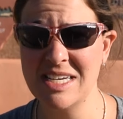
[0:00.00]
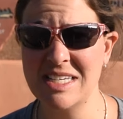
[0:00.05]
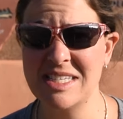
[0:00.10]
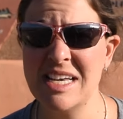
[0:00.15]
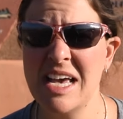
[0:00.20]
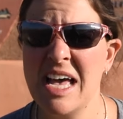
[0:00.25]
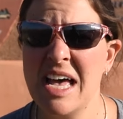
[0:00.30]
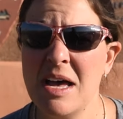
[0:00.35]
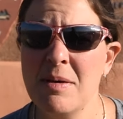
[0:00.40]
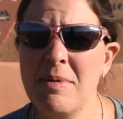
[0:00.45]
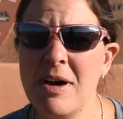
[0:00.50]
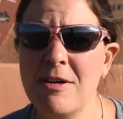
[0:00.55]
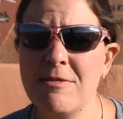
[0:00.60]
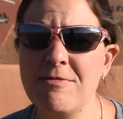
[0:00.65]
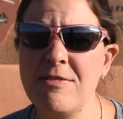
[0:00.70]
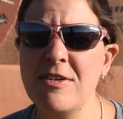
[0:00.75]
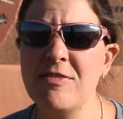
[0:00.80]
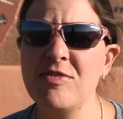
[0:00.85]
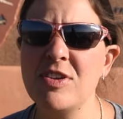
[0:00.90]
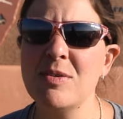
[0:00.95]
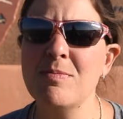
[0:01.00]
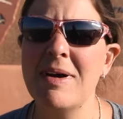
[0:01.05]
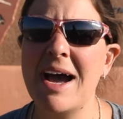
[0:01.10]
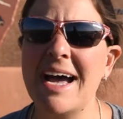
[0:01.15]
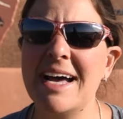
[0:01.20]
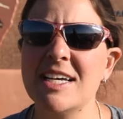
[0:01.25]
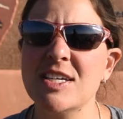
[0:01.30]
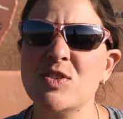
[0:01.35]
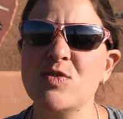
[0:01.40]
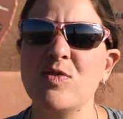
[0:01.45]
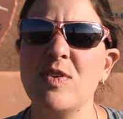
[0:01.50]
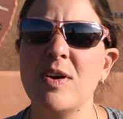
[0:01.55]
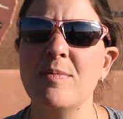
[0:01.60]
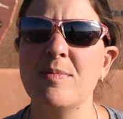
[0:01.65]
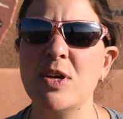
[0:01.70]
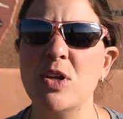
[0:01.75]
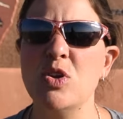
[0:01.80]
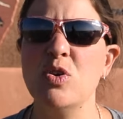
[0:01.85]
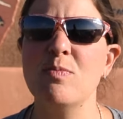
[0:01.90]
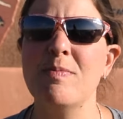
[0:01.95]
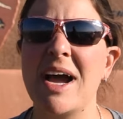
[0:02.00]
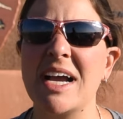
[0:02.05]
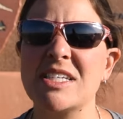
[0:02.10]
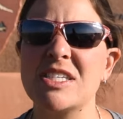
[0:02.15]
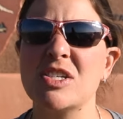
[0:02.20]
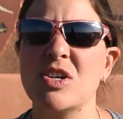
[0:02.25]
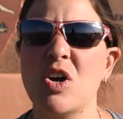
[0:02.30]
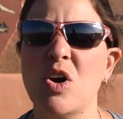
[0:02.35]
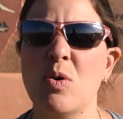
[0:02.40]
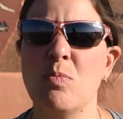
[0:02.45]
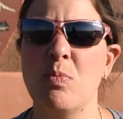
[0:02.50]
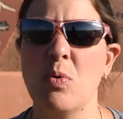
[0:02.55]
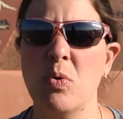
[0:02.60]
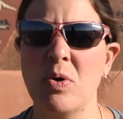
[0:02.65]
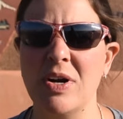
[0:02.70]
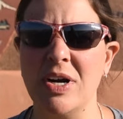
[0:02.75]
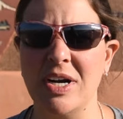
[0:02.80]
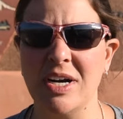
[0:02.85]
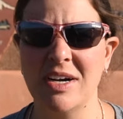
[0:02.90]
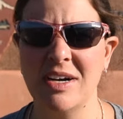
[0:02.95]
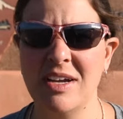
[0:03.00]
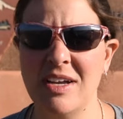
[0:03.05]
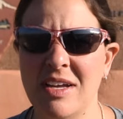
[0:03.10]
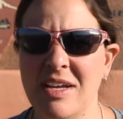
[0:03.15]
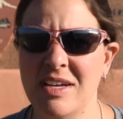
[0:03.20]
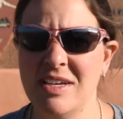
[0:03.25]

is, about 50 miles from the New Mexico border.